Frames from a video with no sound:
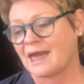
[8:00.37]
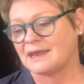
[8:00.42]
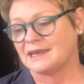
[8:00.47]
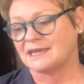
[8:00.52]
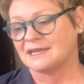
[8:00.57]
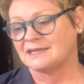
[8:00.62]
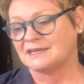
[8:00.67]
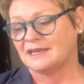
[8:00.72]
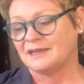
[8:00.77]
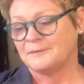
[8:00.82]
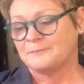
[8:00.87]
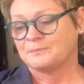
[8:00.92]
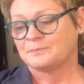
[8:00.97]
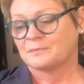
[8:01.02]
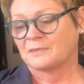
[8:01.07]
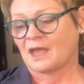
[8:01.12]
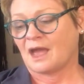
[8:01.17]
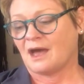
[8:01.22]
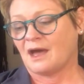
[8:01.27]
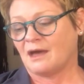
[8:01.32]
at it,
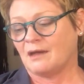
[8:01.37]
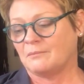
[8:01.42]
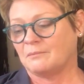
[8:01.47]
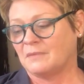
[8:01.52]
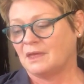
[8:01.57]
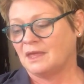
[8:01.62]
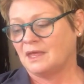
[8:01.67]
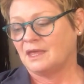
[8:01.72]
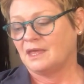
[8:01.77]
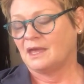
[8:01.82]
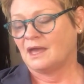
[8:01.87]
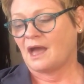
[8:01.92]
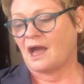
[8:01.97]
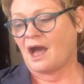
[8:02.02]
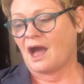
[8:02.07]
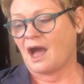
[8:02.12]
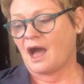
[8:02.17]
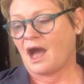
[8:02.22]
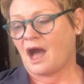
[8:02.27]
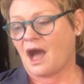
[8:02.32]
um,
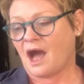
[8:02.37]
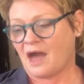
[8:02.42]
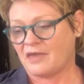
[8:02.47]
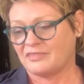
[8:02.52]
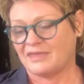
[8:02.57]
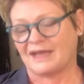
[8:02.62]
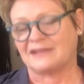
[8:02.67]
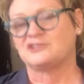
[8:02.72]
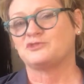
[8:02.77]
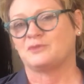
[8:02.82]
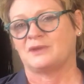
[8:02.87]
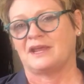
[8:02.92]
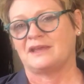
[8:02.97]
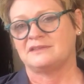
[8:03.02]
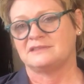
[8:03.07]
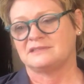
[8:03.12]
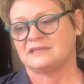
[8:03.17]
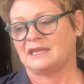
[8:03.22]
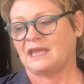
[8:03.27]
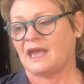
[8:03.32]
that's what
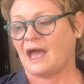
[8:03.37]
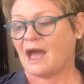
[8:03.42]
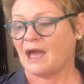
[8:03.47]
I see.